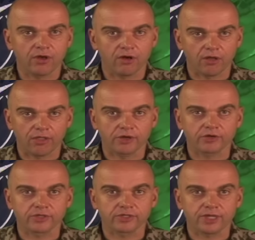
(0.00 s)

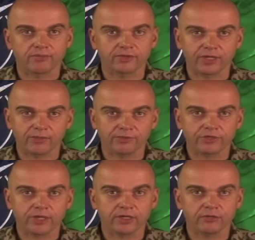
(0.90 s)
although some
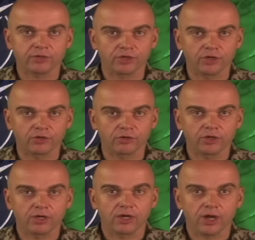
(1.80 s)
10% we know
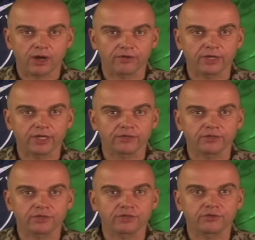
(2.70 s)
are related
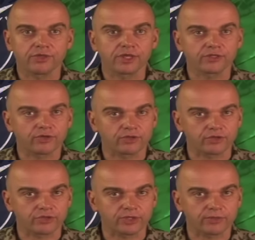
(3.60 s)
to the
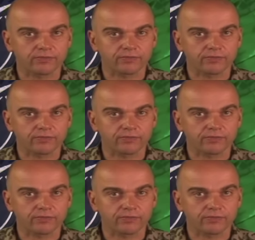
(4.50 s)
insurgency.